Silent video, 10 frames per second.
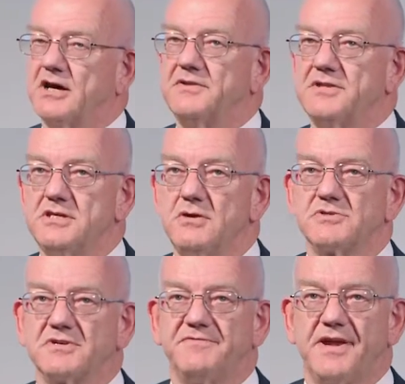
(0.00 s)
The
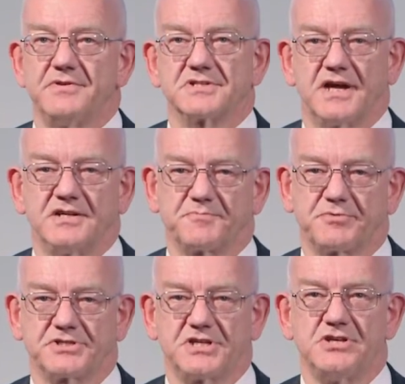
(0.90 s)
use of various kinds of
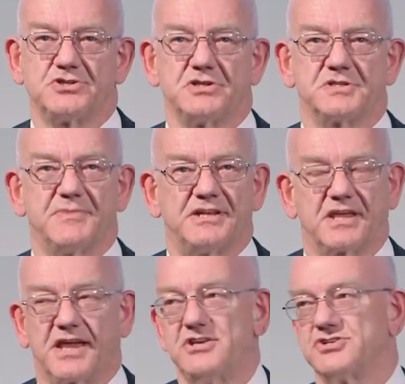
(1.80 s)
procedures,
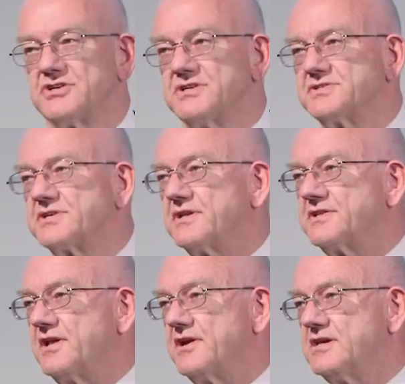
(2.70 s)
medications, and
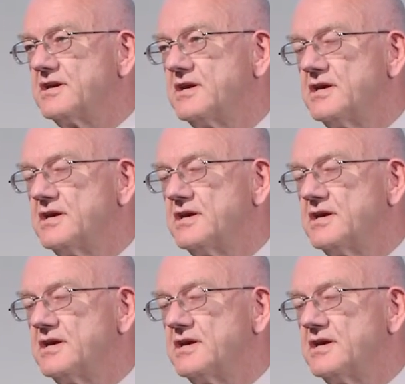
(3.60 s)
the like